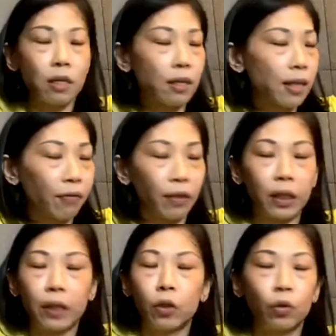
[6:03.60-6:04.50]
is
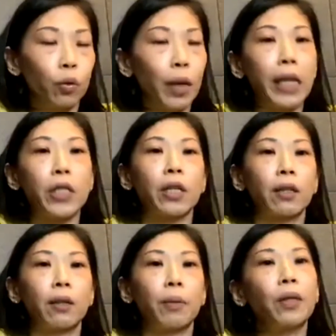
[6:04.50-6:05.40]
definitely due to aging.
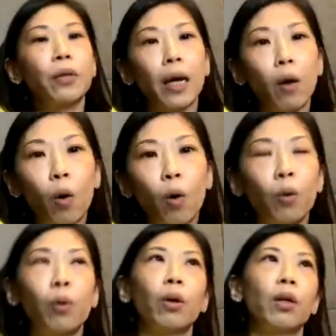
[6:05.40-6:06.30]
When you get
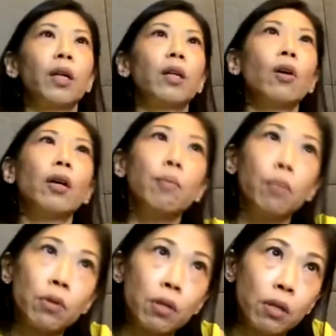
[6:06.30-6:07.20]
old, your
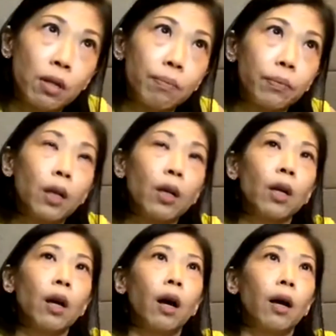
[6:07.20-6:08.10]
immune system
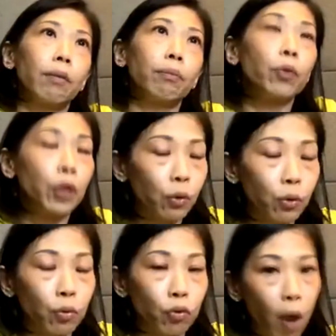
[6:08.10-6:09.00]

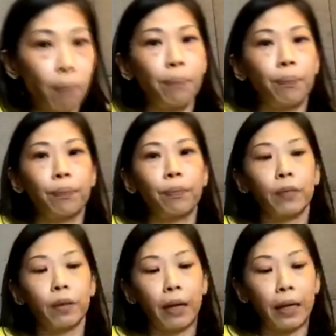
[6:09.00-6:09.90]
drop,
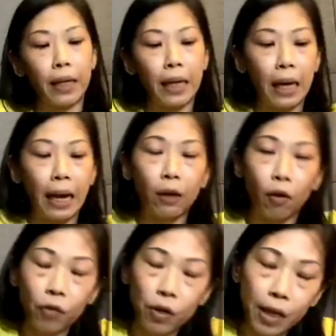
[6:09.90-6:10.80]
right? And
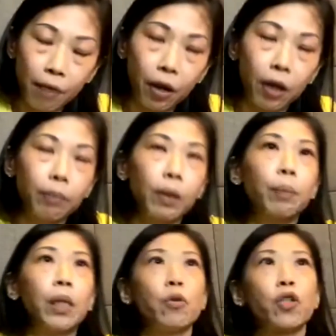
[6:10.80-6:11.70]
of course, environmental
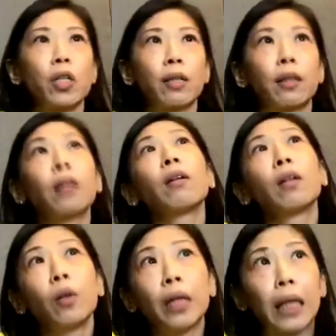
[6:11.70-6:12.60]
pollution.
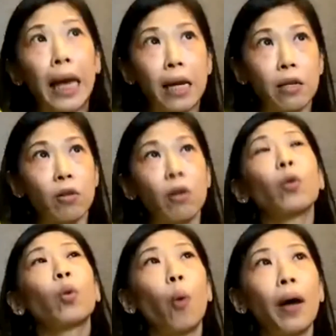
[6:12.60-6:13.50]
Look at the haze,
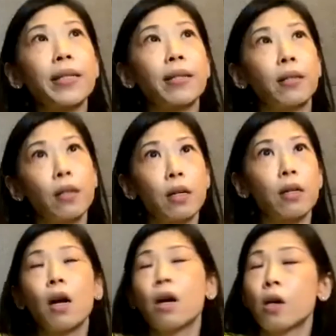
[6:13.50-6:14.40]
twice a year.
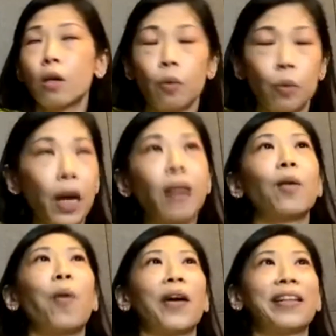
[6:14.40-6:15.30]
We can't
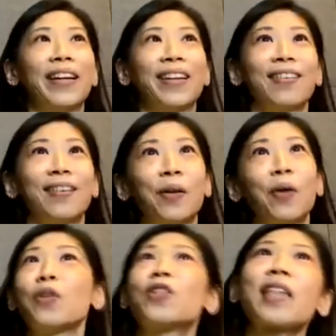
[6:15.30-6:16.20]
avoid that.
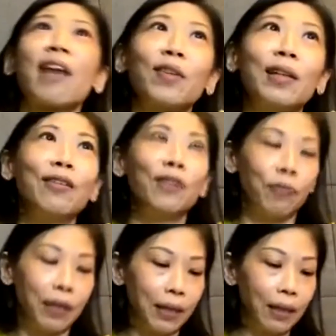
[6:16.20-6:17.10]
You just have to live with
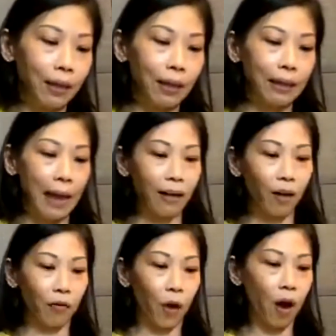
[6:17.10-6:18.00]
it. Then
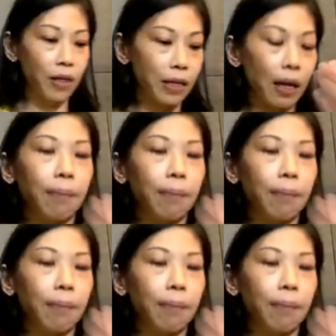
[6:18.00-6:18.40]
of course,